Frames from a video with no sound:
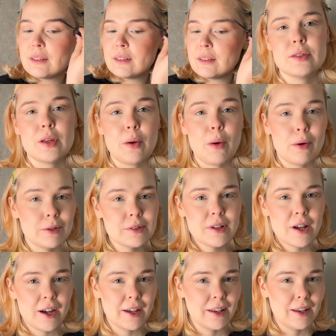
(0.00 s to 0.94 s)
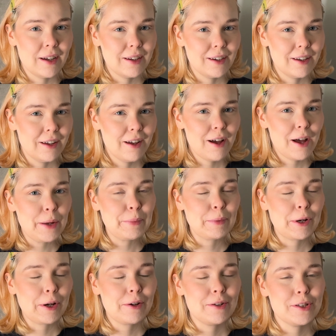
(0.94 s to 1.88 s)
So onto eyeliner, I'm
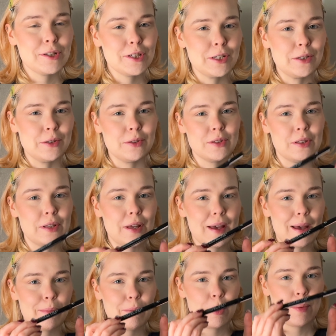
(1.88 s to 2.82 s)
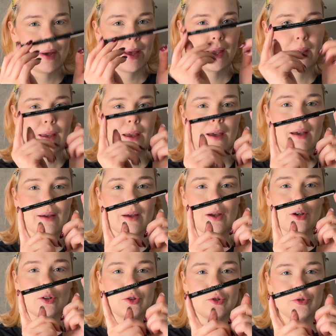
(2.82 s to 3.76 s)
going to use the MUA
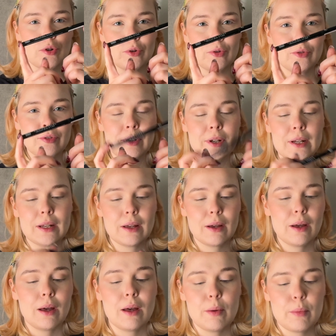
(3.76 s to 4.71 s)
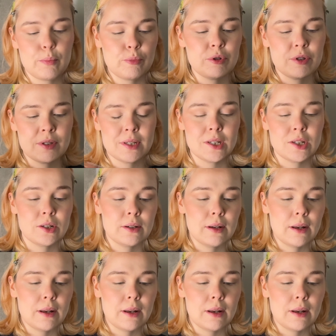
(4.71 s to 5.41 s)
Control Freak Precision